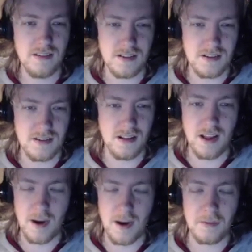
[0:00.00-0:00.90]
Just a
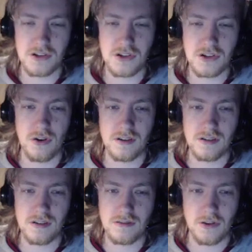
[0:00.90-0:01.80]
lot of people just
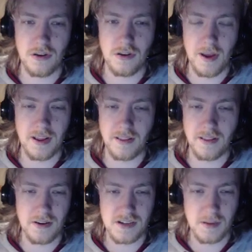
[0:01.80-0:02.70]
couldn't make it
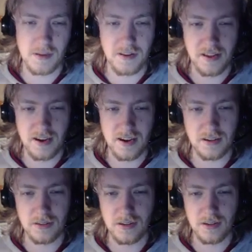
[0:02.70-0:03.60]
that year or something like that.
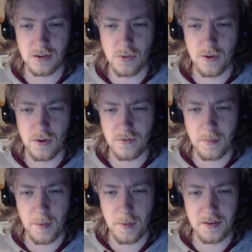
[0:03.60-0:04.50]
I don't quite
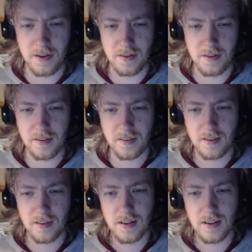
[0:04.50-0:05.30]
remember the details.